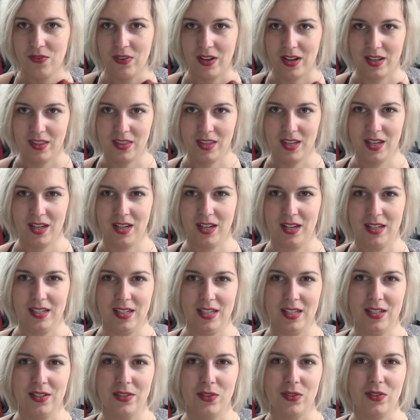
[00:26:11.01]
I think I
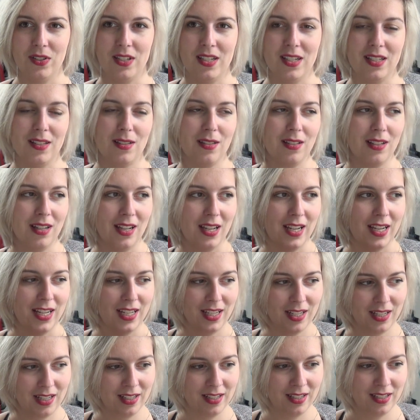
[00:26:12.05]
need to knit
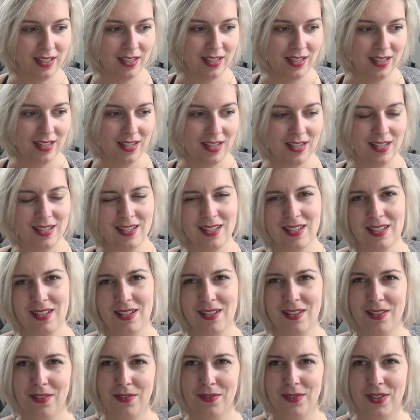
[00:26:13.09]
like
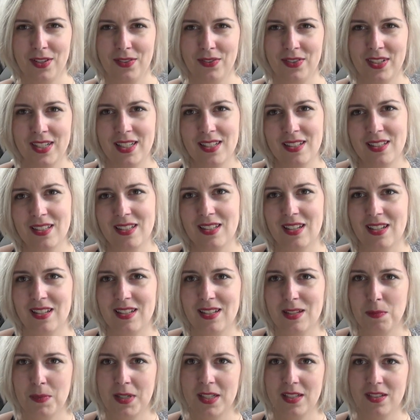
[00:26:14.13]
15
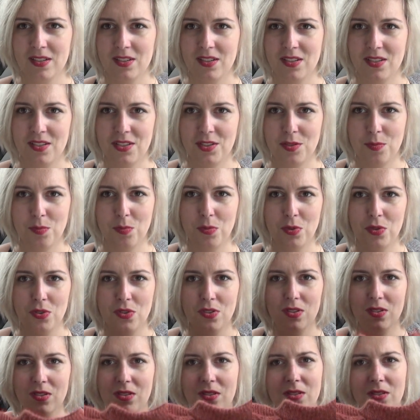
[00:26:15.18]
centimeters more